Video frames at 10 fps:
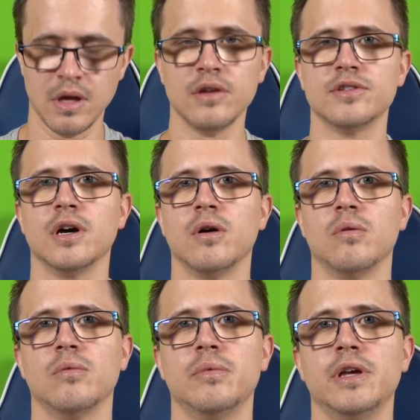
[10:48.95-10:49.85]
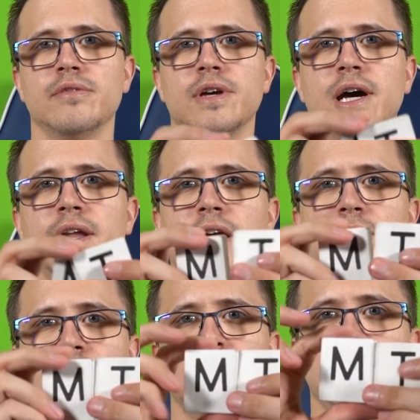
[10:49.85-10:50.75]
So, we have got
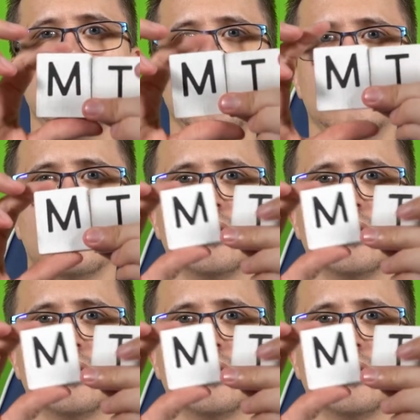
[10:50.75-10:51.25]
M and T, or